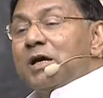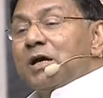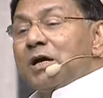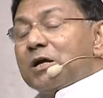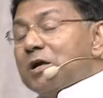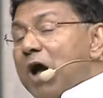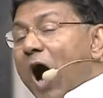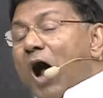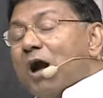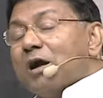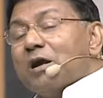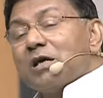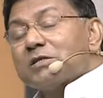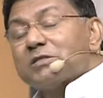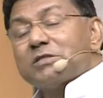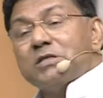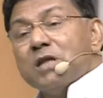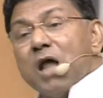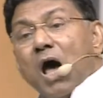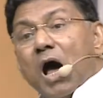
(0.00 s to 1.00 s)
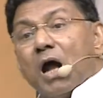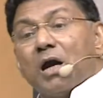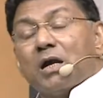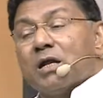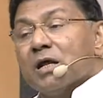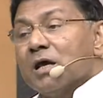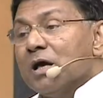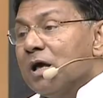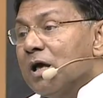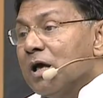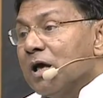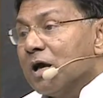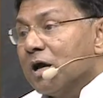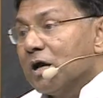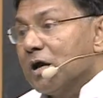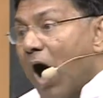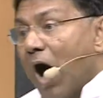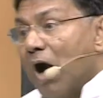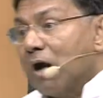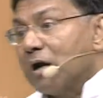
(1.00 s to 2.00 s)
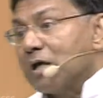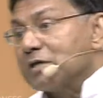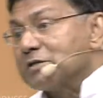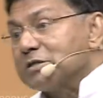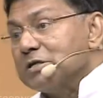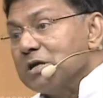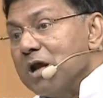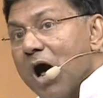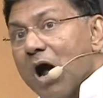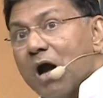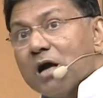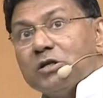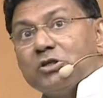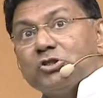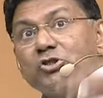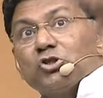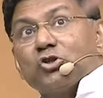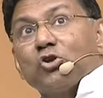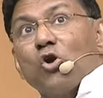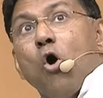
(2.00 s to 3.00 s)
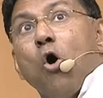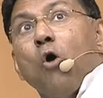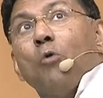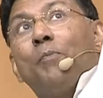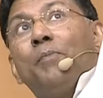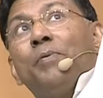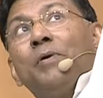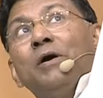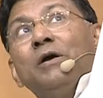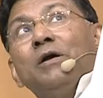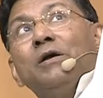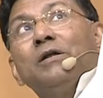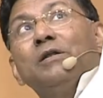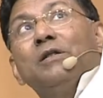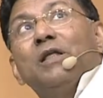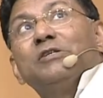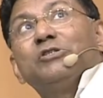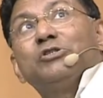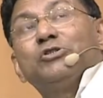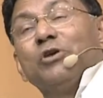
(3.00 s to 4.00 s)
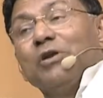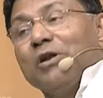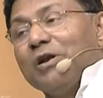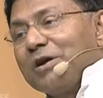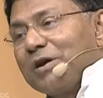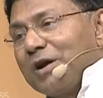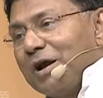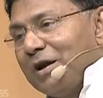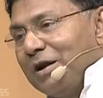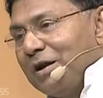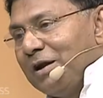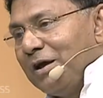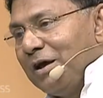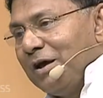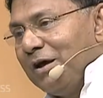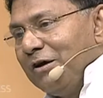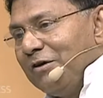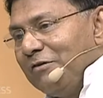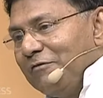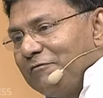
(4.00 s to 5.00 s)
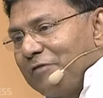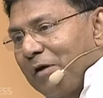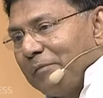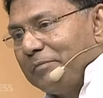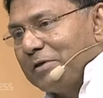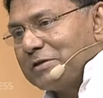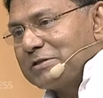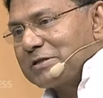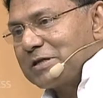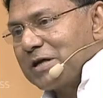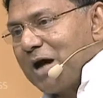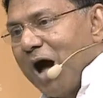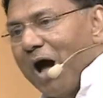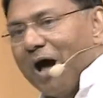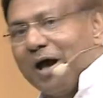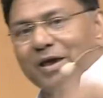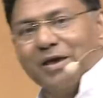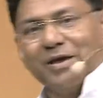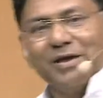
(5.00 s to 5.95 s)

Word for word: God does not, God does not drop the children from the sky.